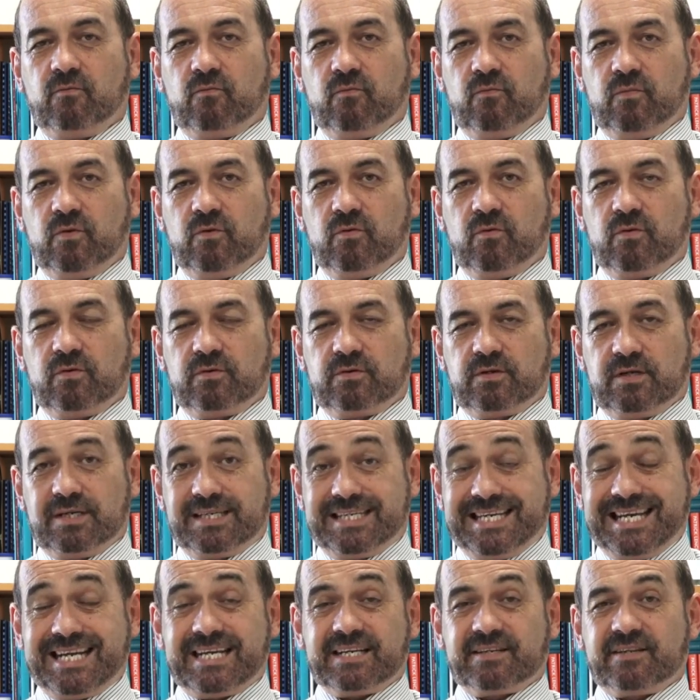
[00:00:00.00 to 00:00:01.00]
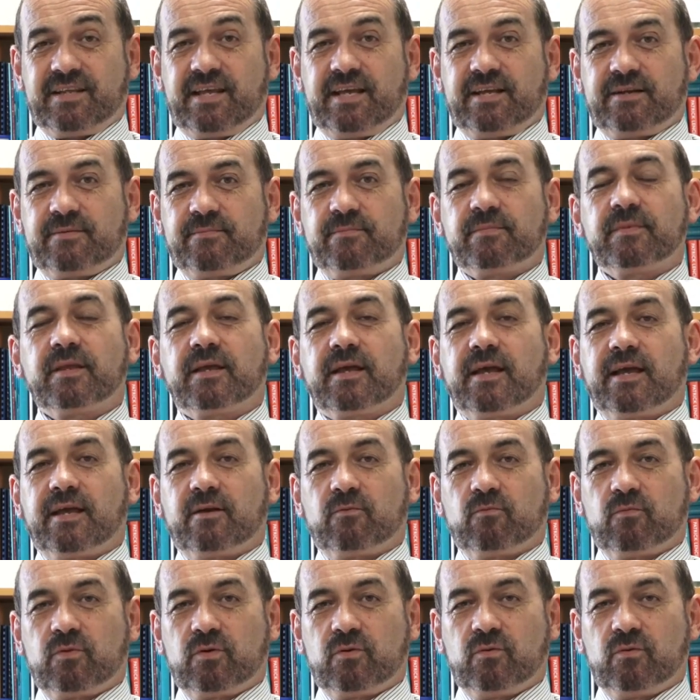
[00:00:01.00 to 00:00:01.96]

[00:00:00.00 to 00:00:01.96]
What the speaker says: will detect that and